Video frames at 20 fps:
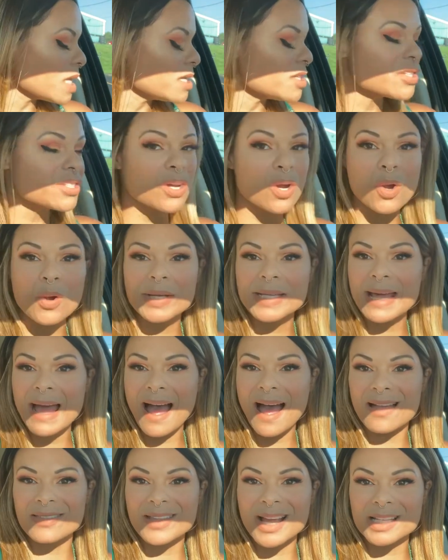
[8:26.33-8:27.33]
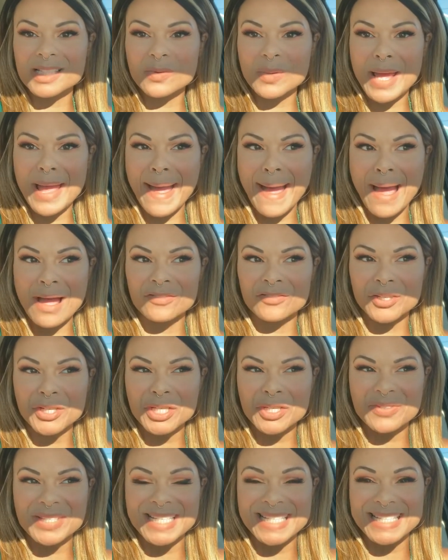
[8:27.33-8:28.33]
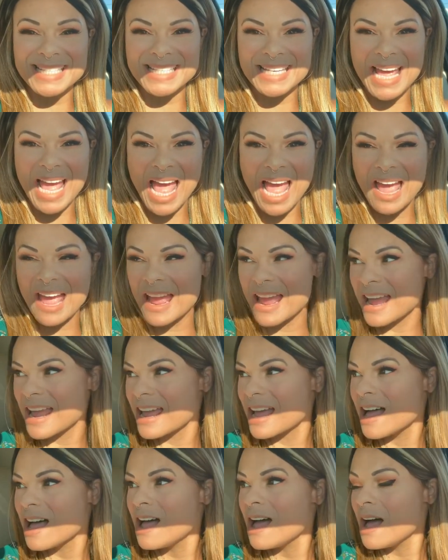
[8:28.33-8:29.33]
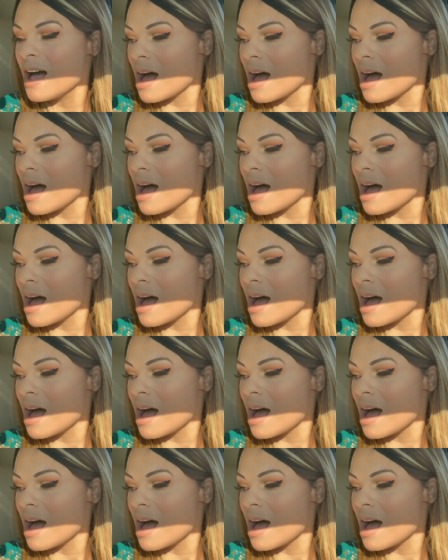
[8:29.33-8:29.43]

So yeah, that's what I have for you today.